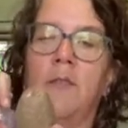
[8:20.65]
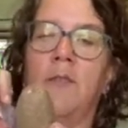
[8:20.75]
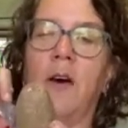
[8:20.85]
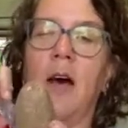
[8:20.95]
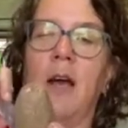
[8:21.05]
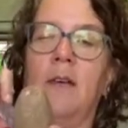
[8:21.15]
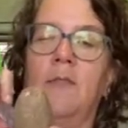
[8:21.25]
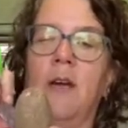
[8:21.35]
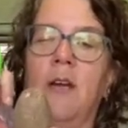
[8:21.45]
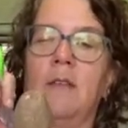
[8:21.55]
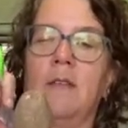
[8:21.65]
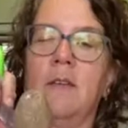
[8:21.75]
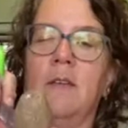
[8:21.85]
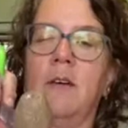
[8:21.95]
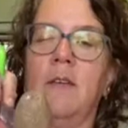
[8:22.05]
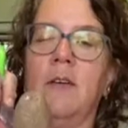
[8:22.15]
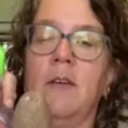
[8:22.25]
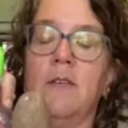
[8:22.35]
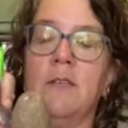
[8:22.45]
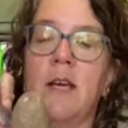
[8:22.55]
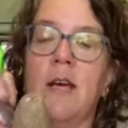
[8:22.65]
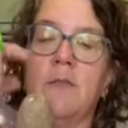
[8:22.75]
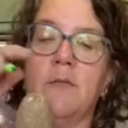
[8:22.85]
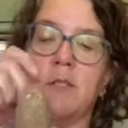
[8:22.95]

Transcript: 5 and 0 intersect,